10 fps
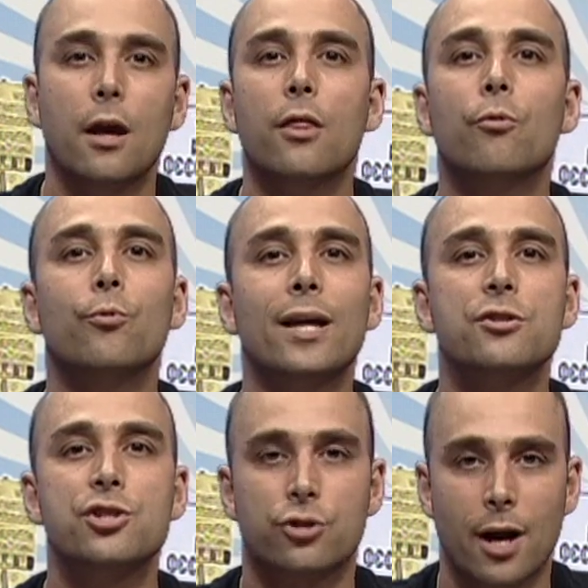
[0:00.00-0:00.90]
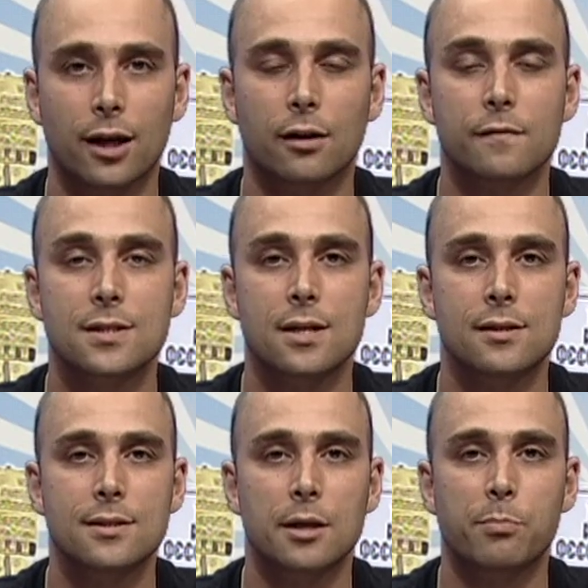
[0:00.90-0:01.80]
The rent strike of
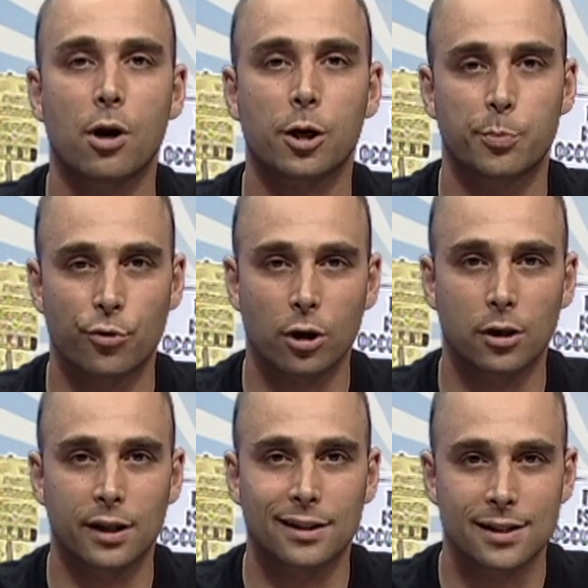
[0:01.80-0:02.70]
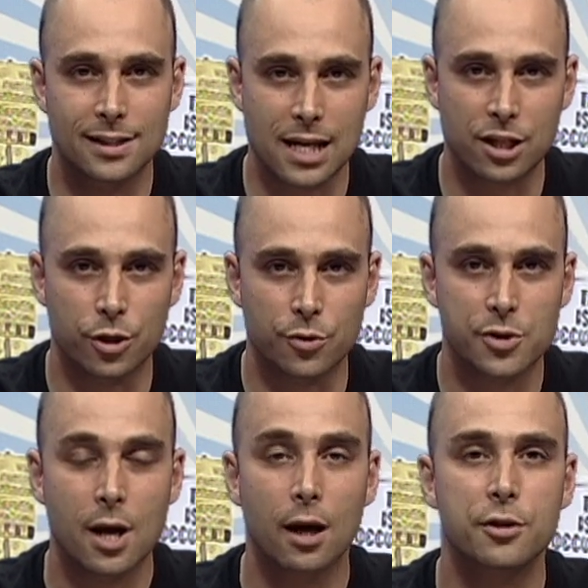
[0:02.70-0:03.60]
Sunset Park, Brooklyn
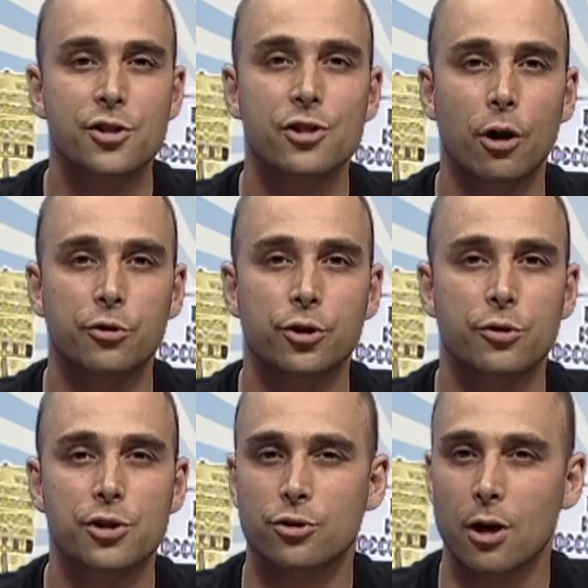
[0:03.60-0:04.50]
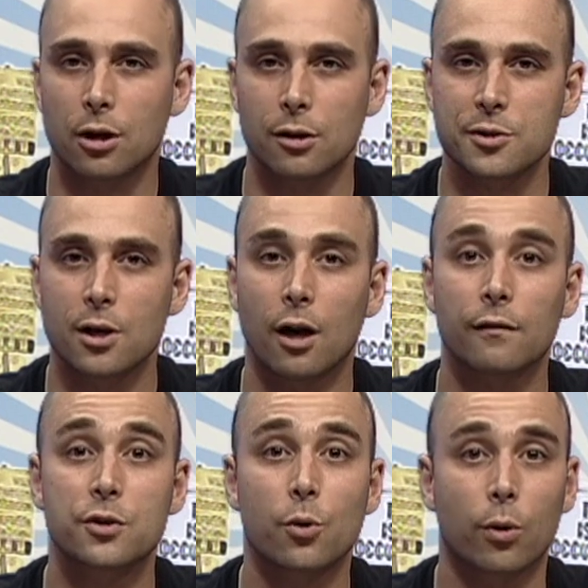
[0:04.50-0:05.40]
continues, and so do the struggles
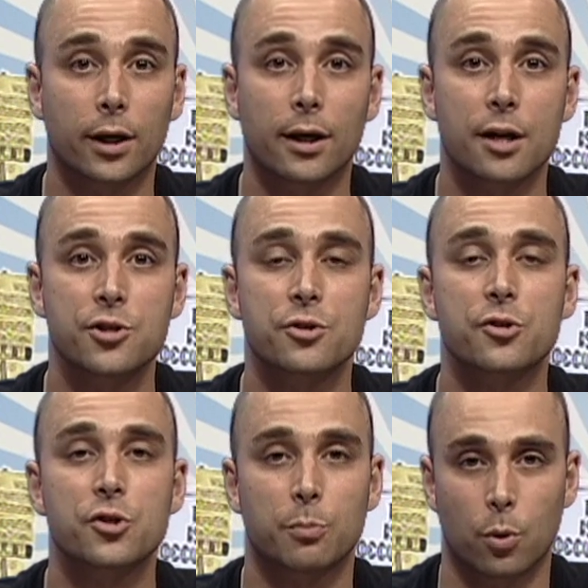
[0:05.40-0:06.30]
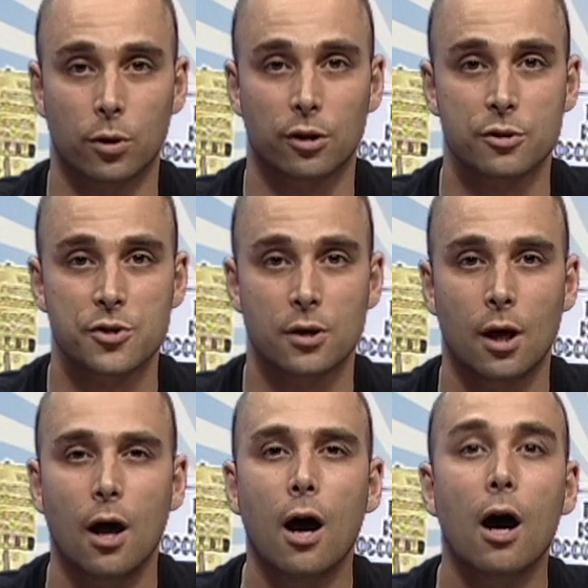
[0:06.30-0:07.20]
of its organizers and supporters.
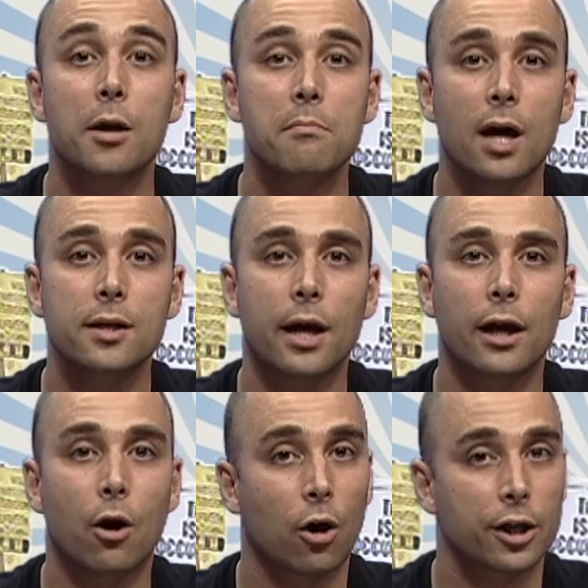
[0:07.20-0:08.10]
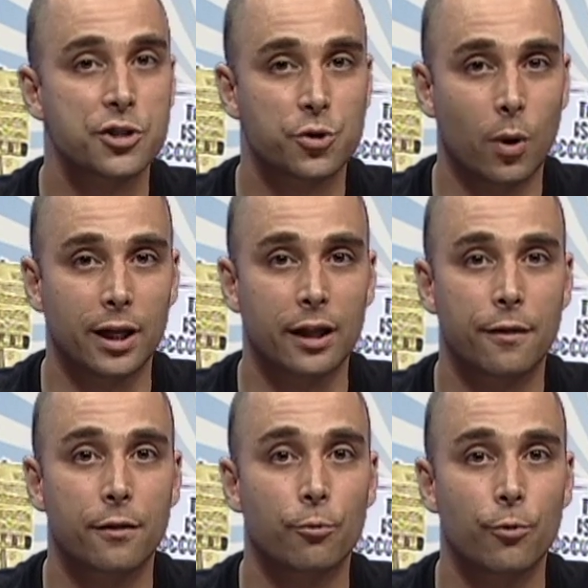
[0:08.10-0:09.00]
On Monday, August
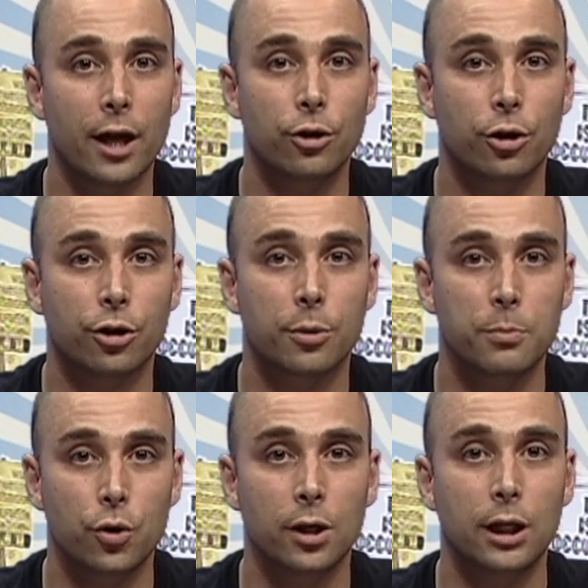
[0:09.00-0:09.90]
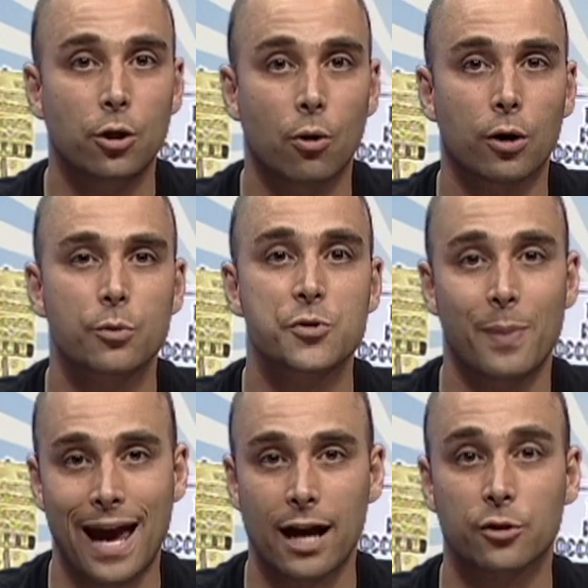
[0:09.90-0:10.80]
20th, the Red Hook Community Court was
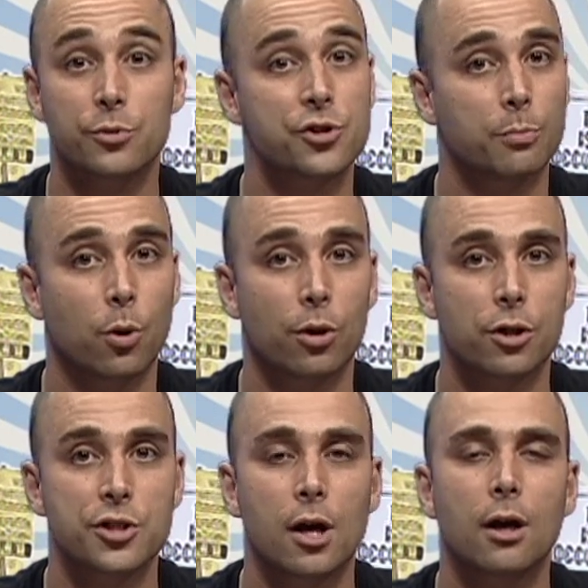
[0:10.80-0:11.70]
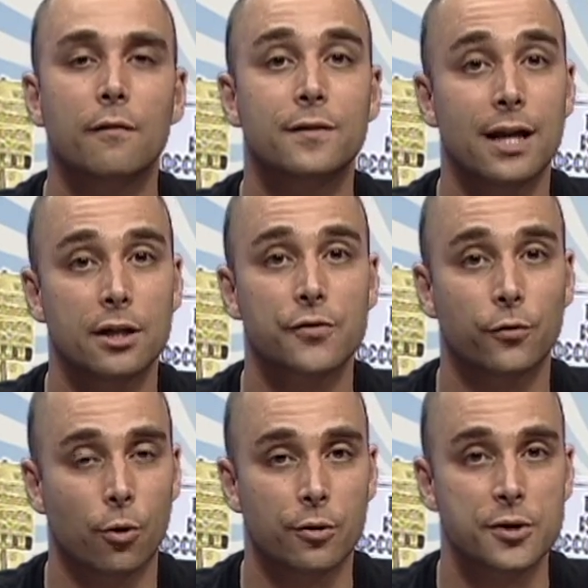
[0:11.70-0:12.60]
packed with supporters of Dennis
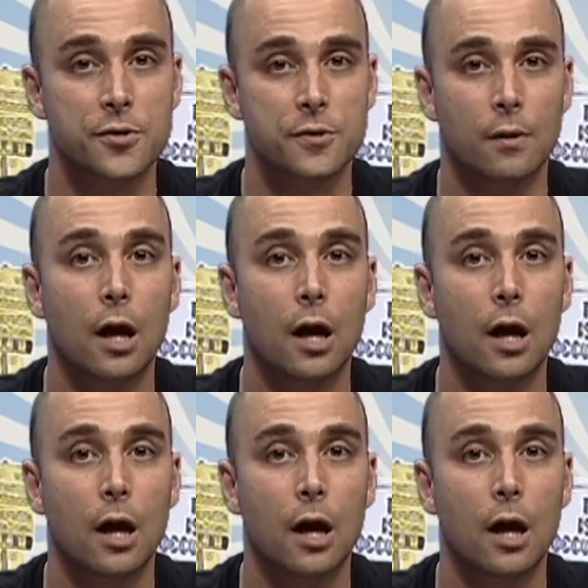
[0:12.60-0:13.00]
Flores.